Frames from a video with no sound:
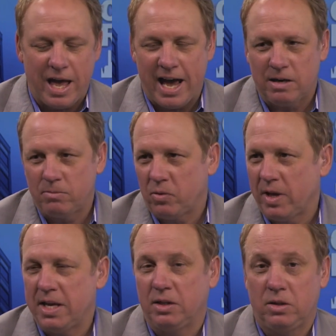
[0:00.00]
Adam,
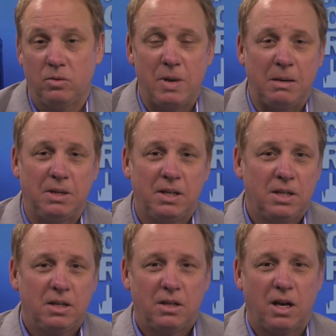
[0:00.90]
related to maybe
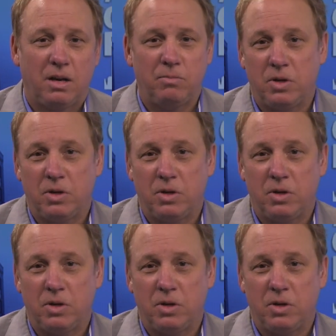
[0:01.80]
uh,